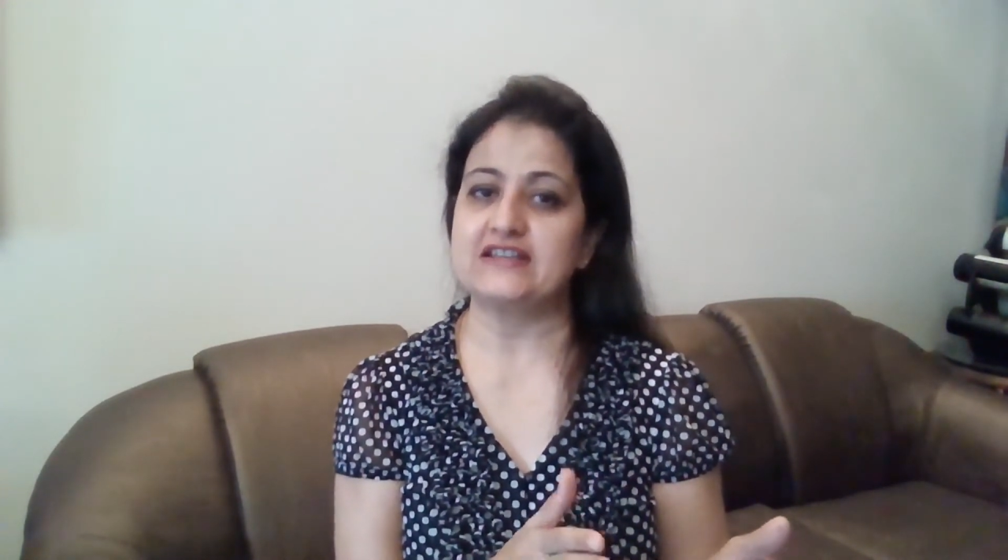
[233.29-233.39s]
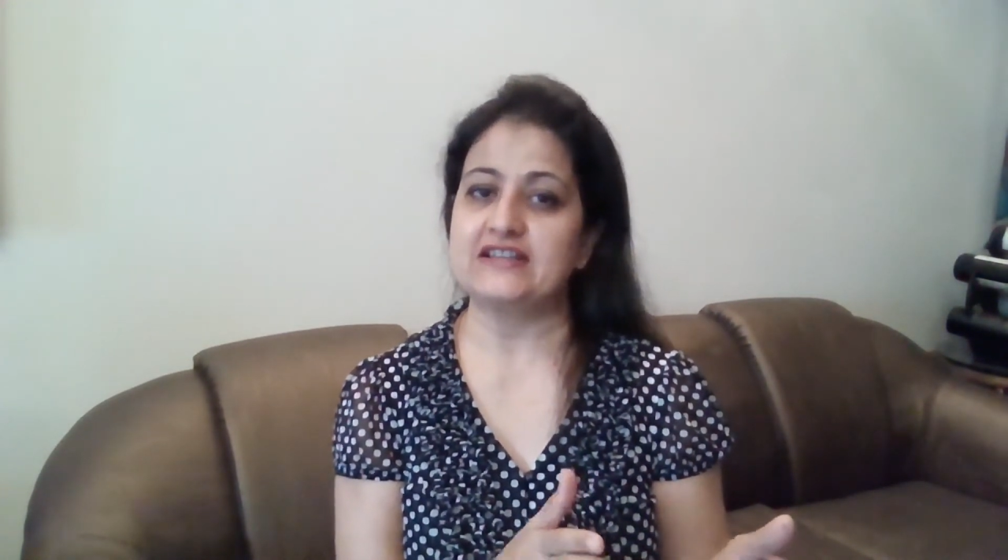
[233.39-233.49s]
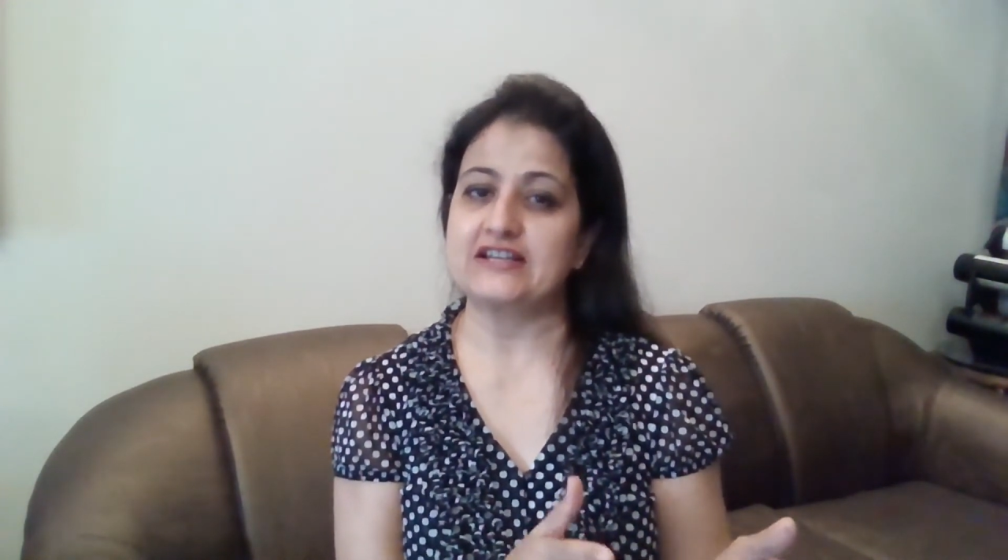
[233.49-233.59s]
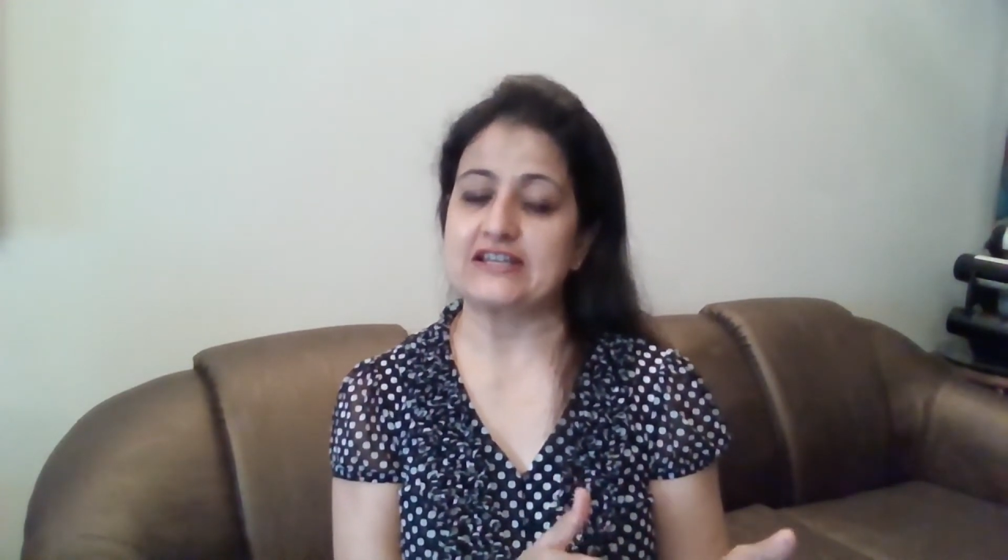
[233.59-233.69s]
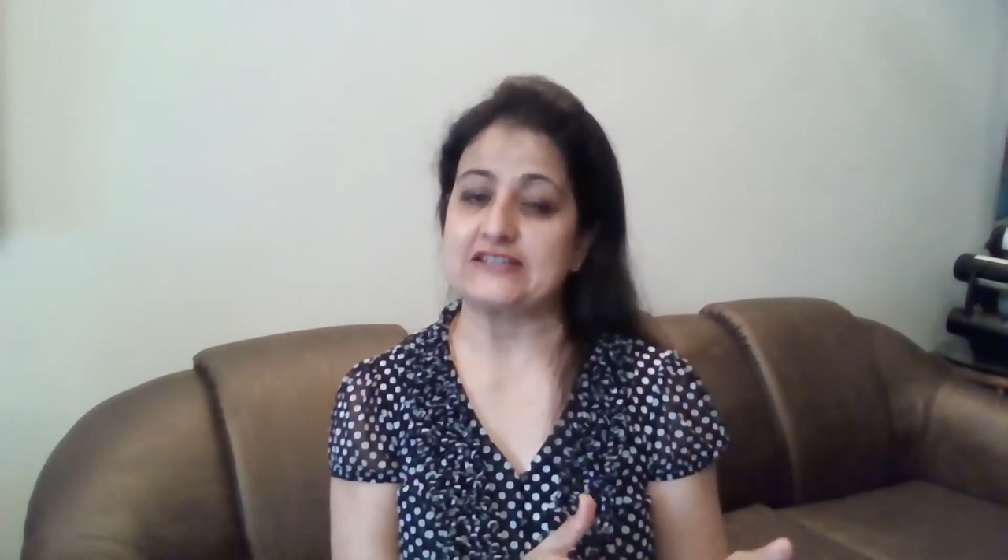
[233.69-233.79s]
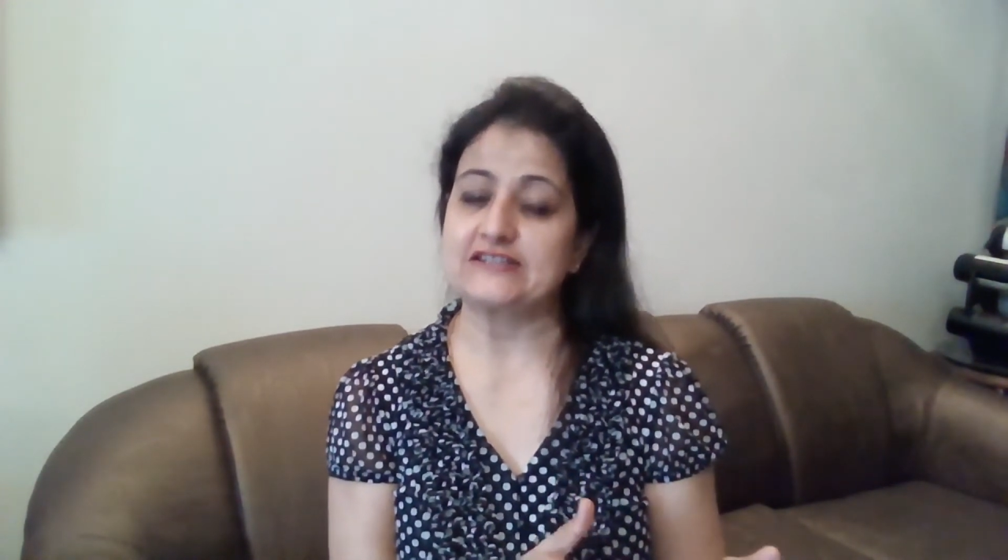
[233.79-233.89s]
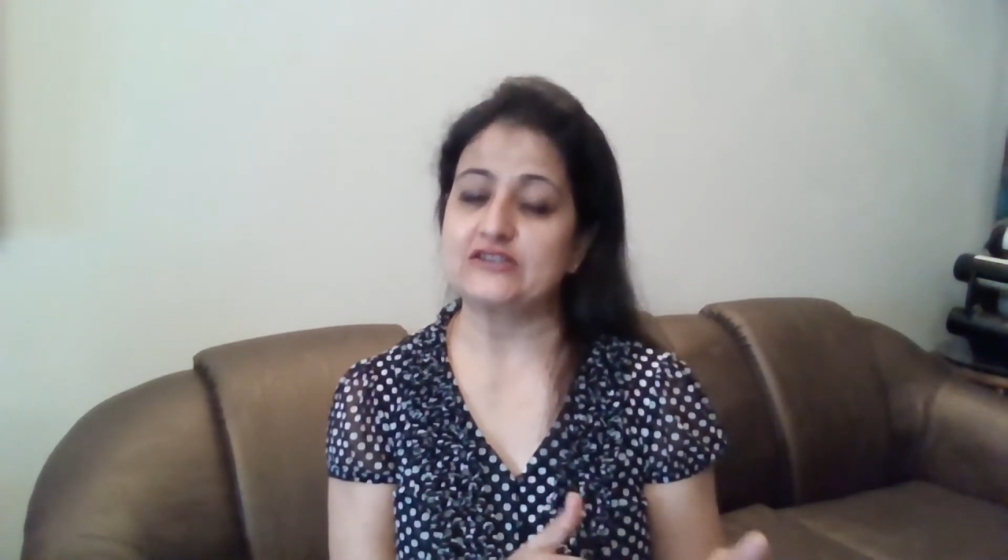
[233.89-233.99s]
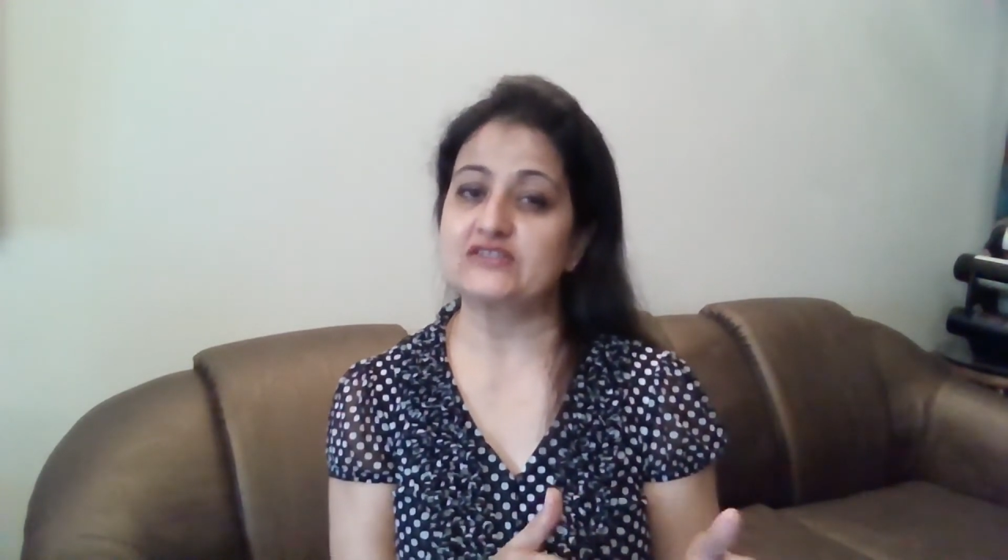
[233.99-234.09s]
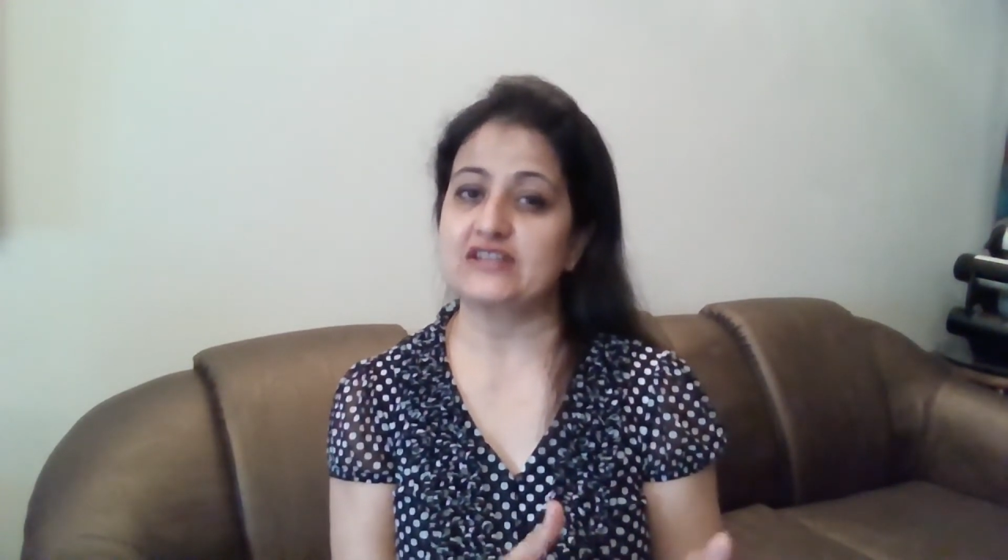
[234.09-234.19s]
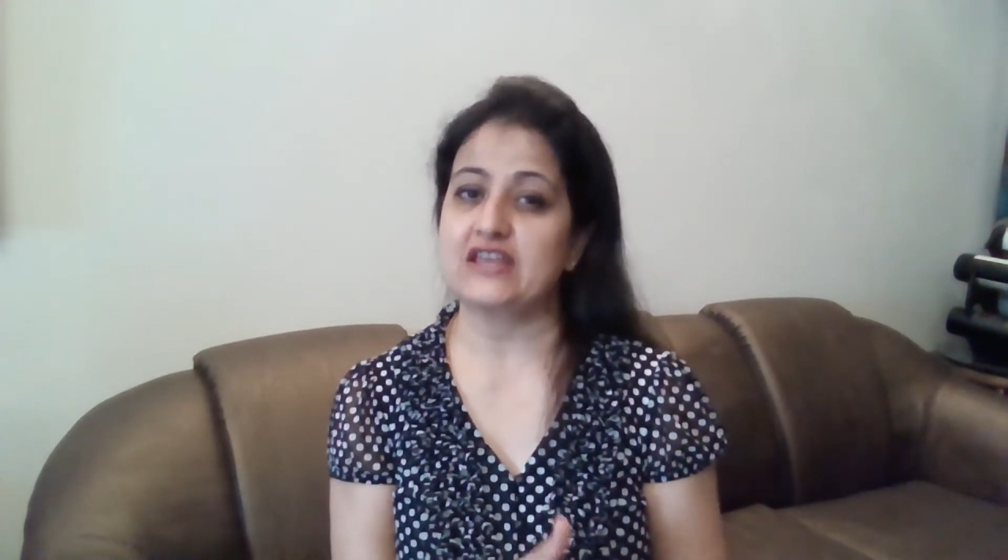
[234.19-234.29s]
and cleanse your
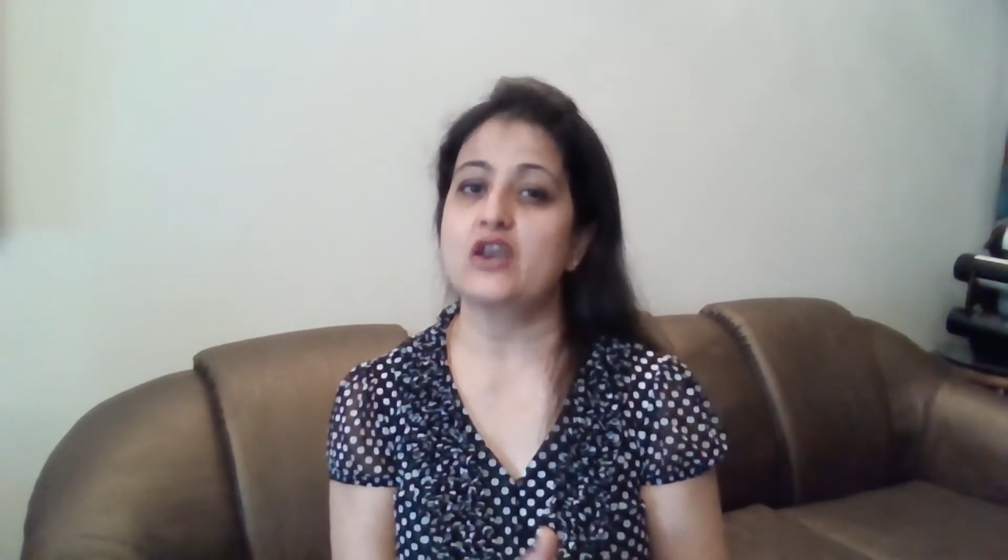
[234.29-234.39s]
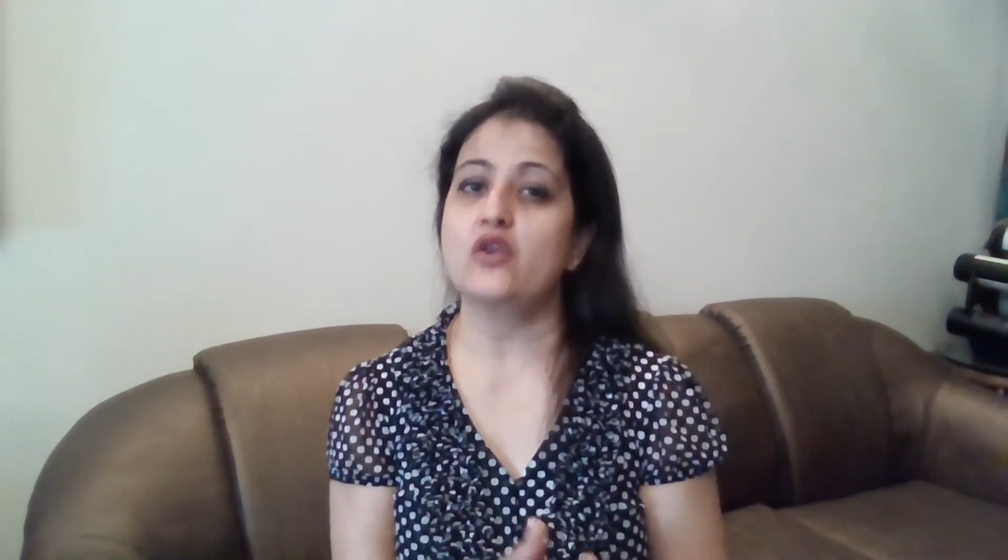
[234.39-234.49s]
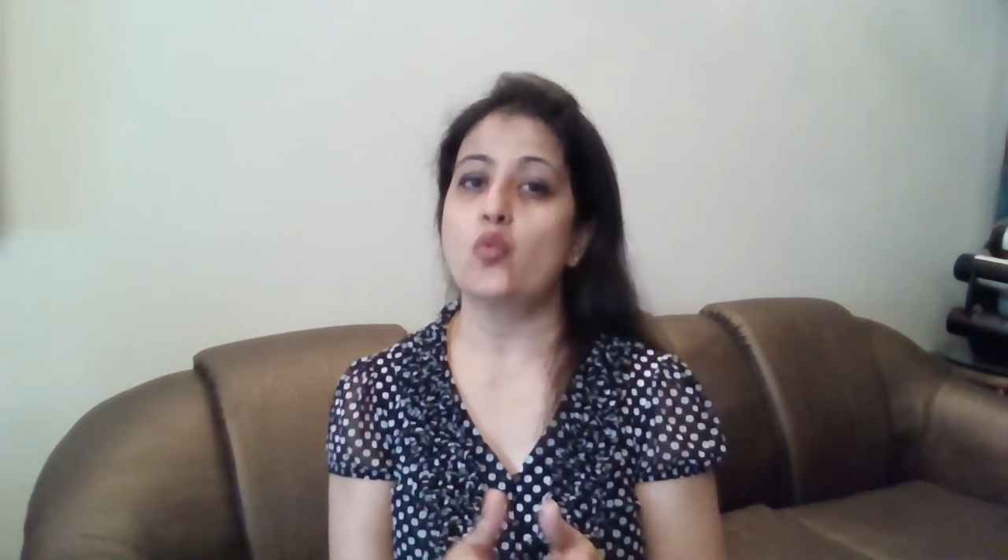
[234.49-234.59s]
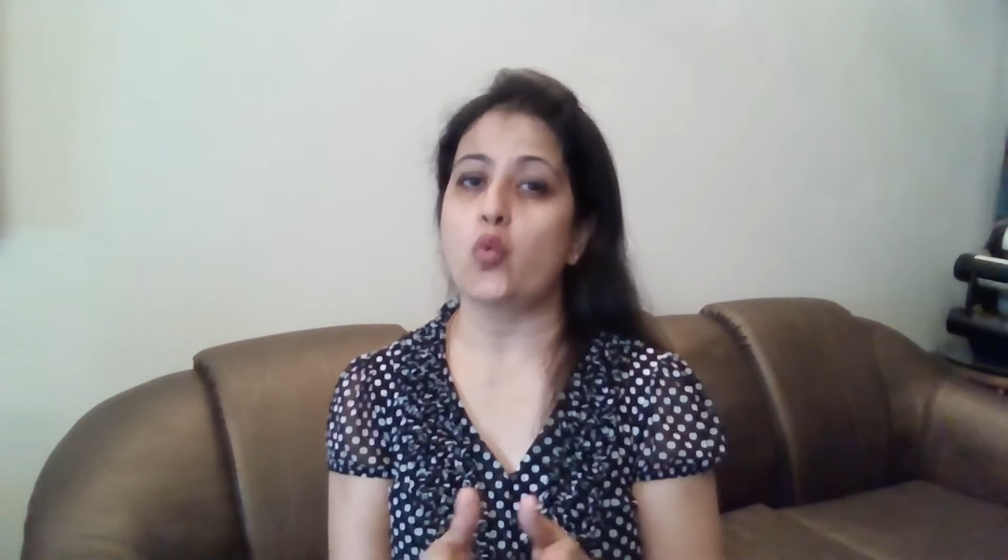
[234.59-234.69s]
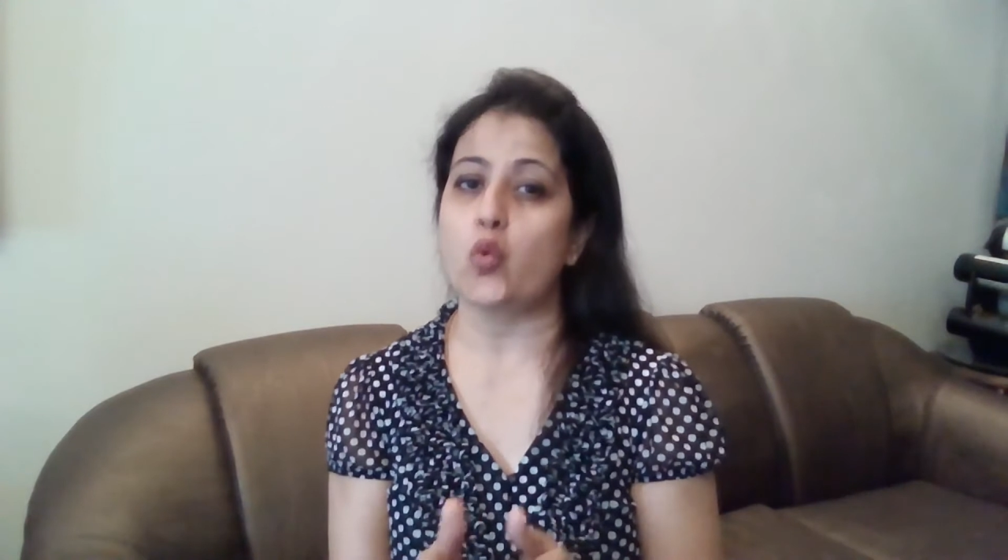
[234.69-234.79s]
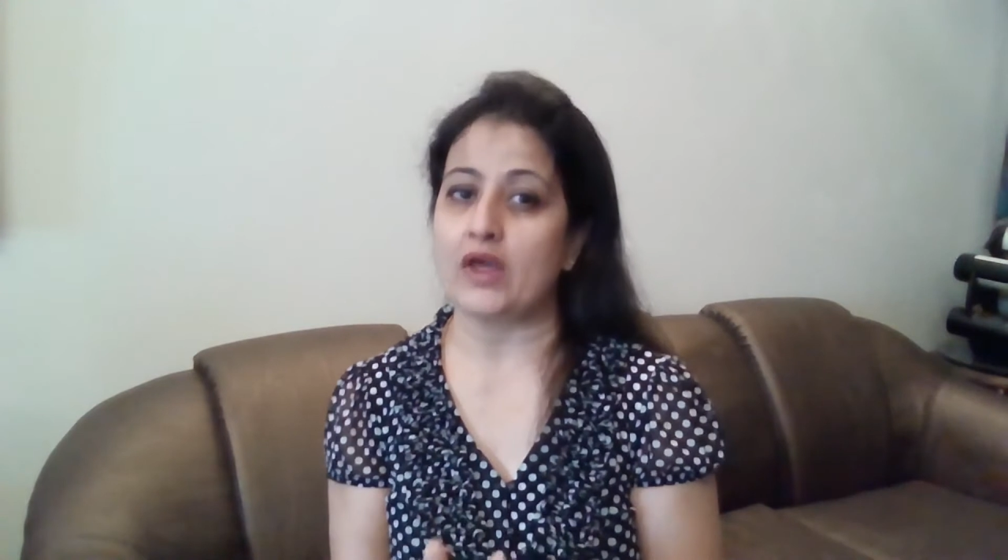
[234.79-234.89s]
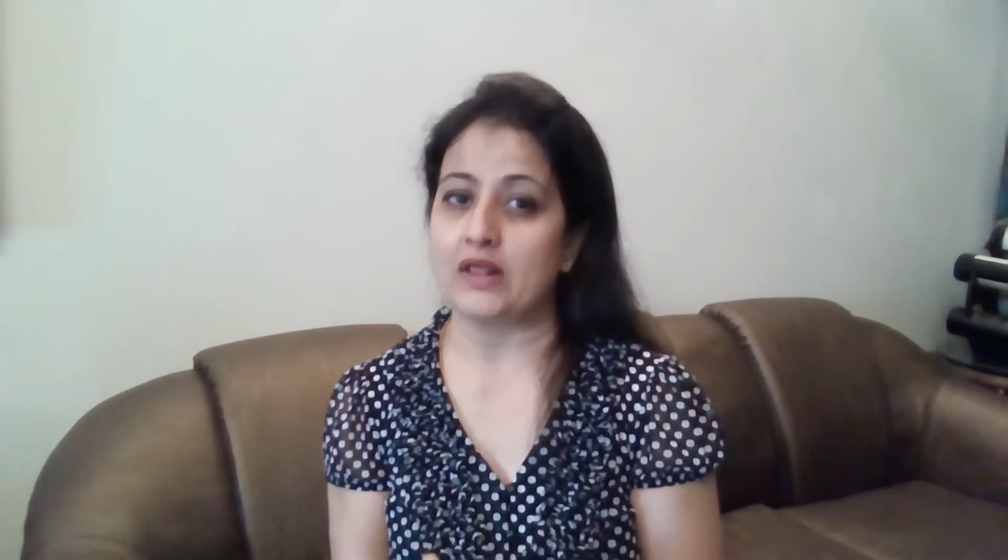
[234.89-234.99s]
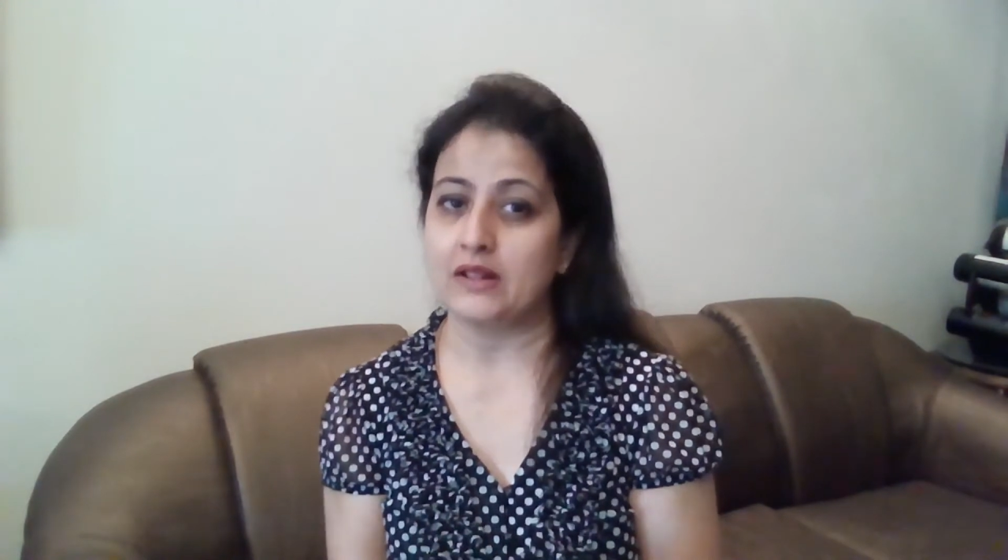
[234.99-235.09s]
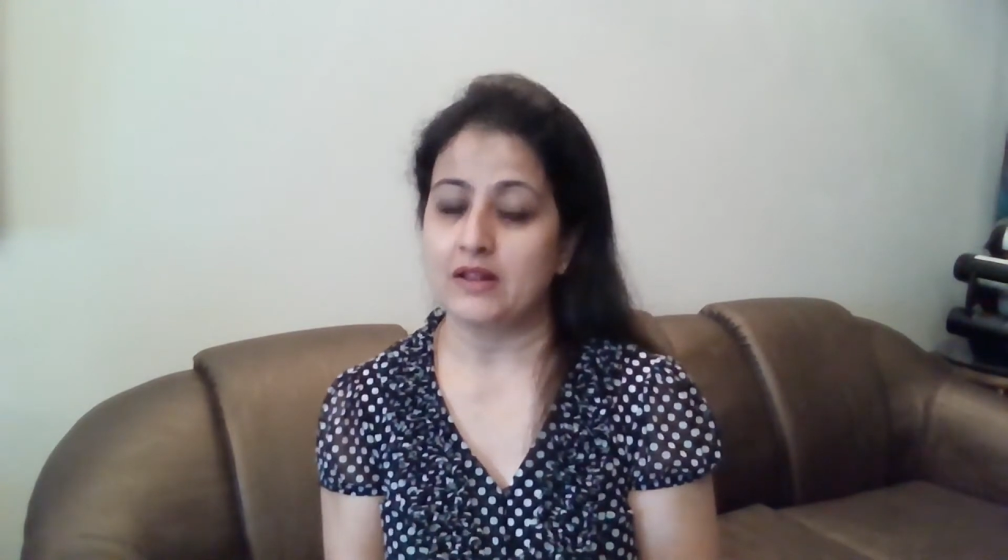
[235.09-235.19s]
skin well.